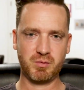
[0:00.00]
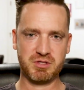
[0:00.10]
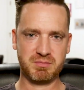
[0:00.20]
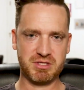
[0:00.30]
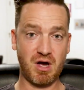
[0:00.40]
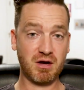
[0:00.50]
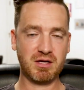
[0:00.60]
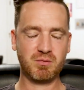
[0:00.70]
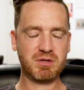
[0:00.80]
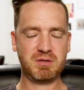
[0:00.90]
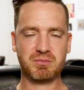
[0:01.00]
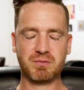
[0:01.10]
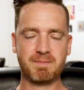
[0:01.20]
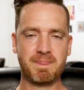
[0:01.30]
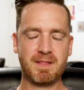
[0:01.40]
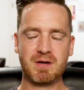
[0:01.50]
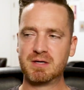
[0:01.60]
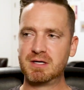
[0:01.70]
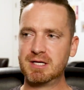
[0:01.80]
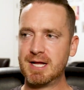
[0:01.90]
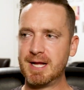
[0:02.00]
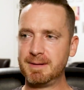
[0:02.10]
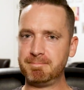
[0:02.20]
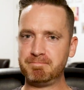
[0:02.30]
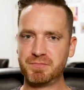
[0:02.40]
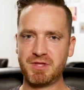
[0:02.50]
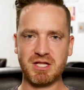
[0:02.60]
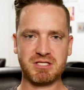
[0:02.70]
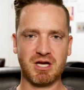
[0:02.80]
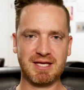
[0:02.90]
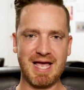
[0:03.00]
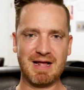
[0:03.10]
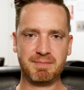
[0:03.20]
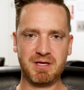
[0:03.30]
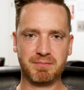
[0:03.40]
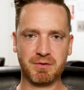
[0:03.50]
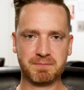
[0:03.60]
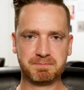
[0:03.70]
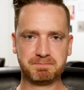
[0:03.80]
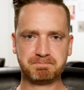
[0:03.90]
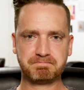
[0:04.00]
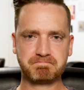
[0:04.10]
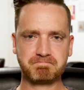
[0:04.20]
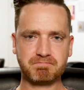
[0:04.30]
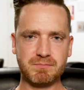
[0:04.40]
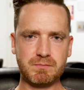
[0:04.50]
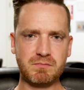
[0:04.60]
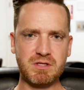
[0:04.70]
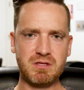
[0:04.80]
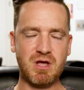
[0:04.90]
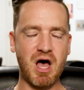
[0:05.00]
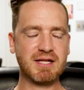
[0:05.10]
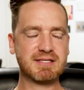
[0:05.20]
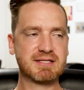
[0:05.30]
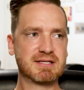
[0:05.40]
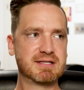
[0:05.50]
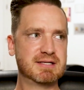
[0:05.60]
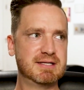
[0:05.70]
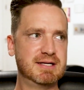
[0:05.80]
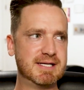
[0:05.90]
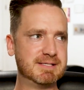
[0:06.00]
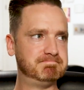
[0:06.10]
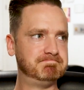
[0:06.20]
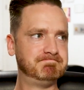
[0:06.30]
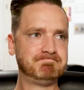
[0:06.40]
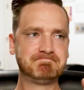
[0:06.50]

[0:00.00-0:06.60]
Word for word: We should be talking with people, um, not talking at people, not, um,